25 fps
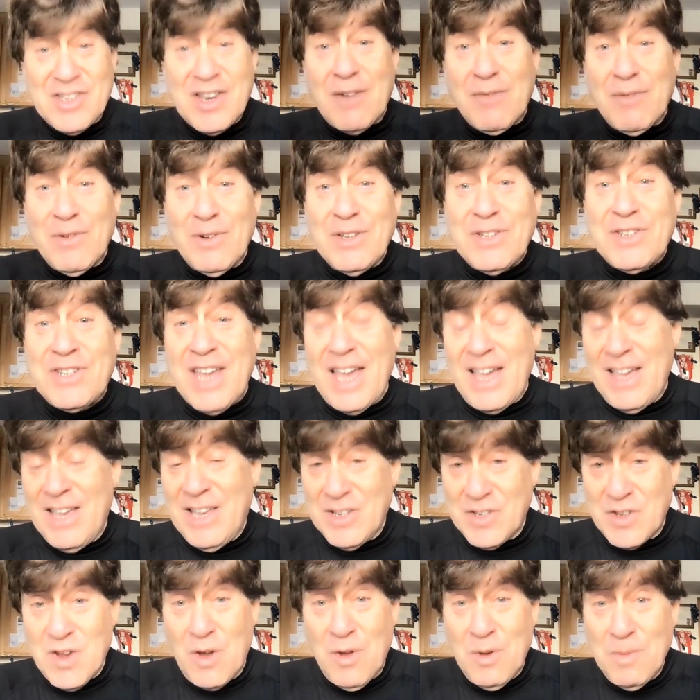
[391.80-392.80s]
several, de-
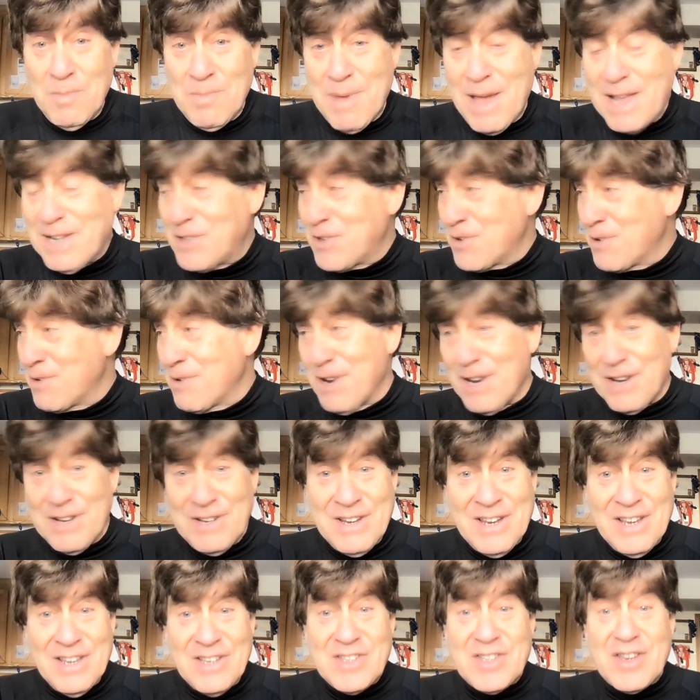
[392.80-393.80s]
his old mentor
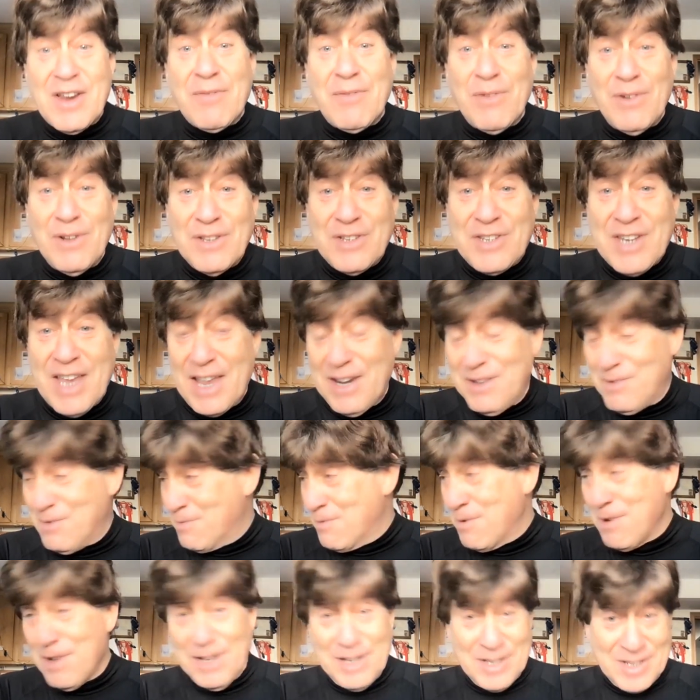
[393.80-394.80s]
and several dead
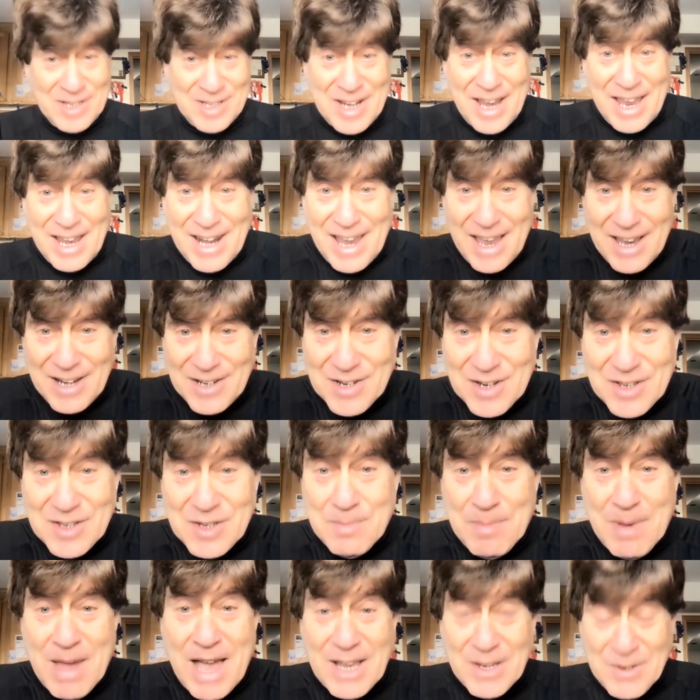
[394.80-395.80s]
real estate
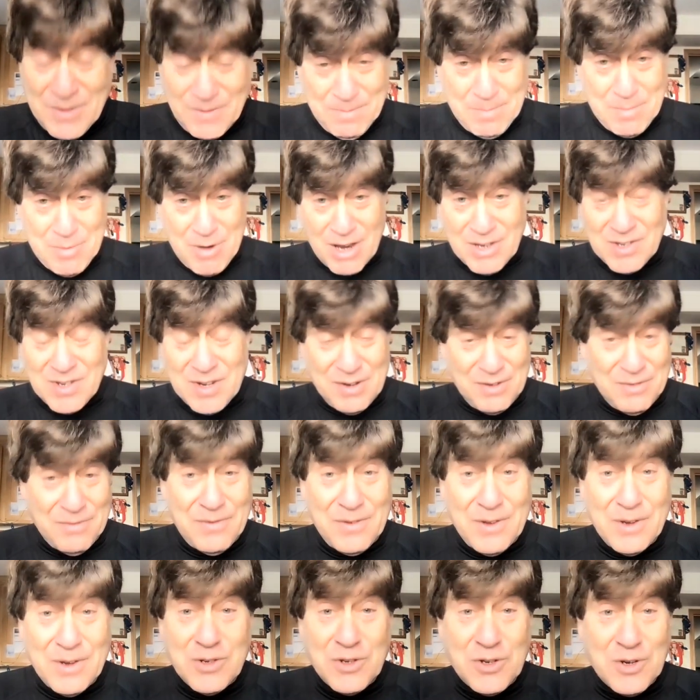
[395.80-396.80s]
agents, past, present, and
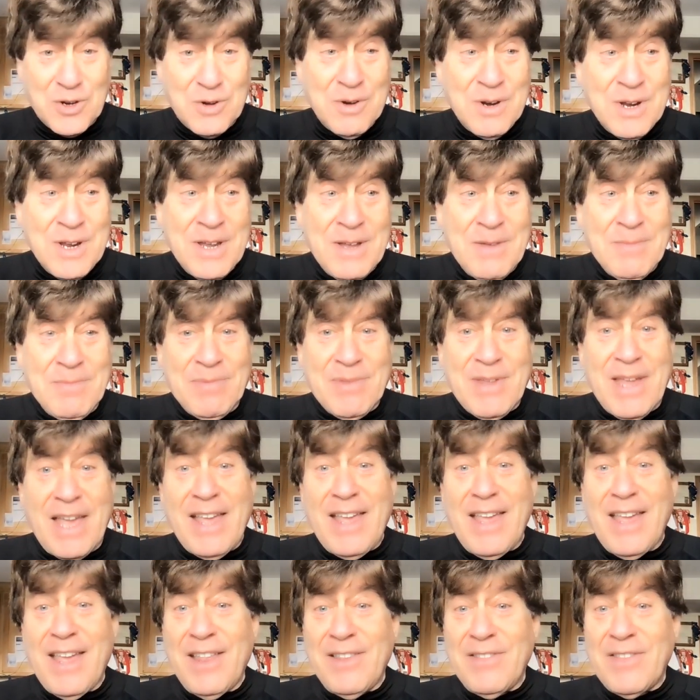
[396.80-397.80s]
future.
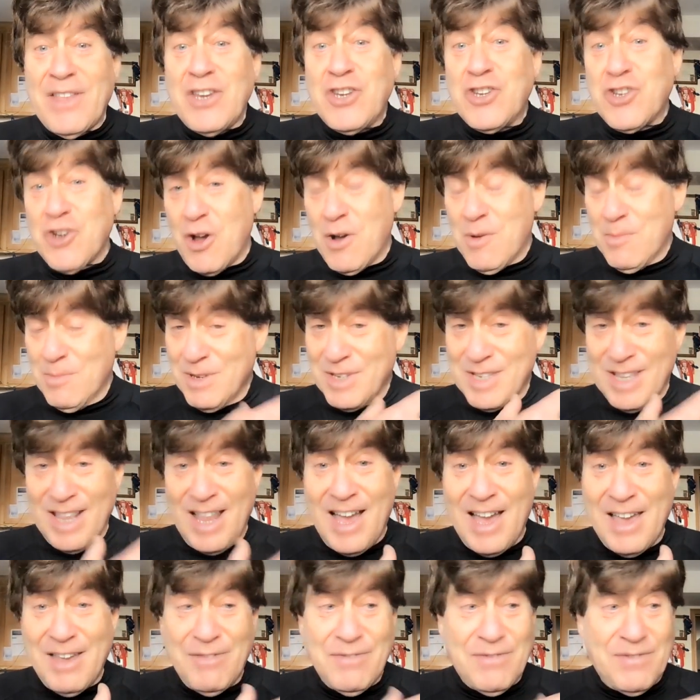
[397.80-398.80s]
And they show him his
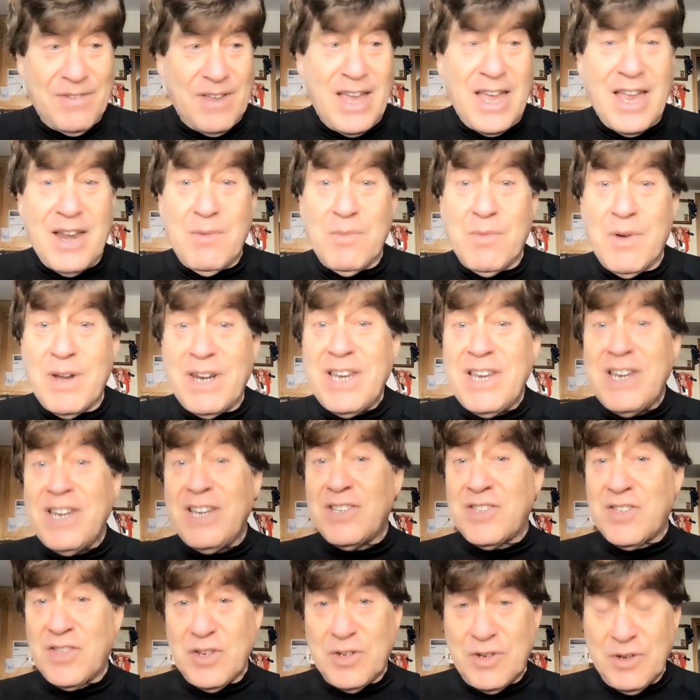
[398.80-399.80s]
life and what he
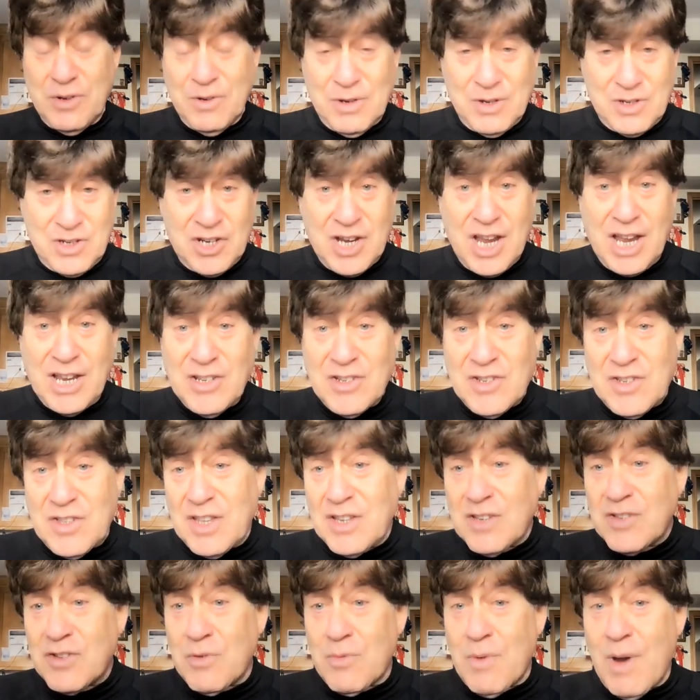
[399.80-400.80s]
needs to do to change
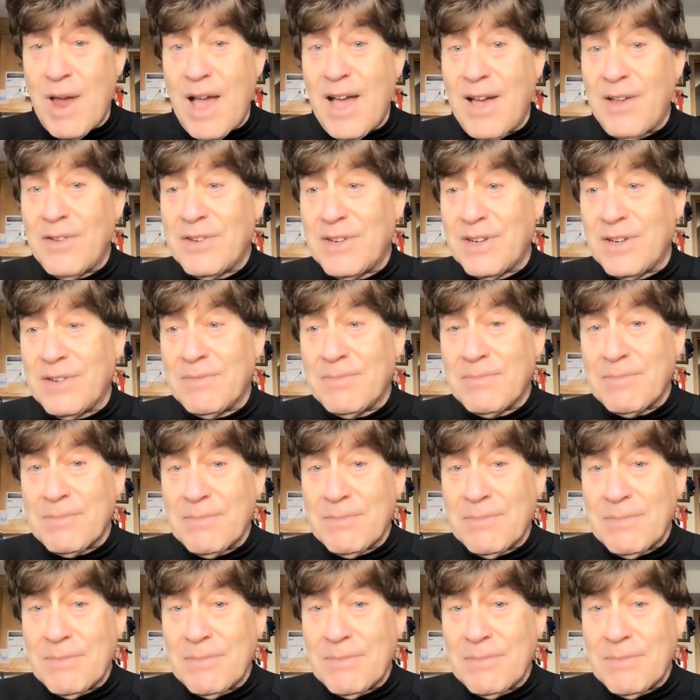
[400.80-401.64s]
things around. And